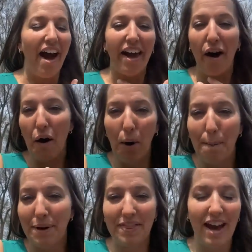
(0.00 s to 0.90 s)
I
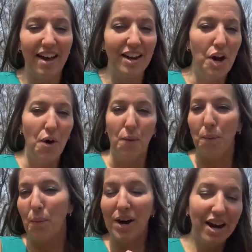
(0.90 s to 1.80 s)
hope that
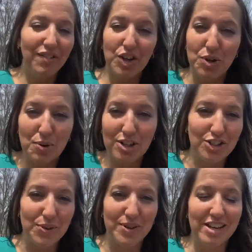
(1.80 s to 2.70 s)
whatever you are
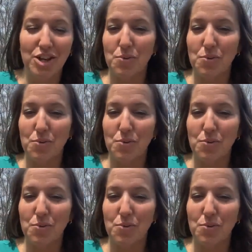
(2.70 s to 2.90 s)
doing,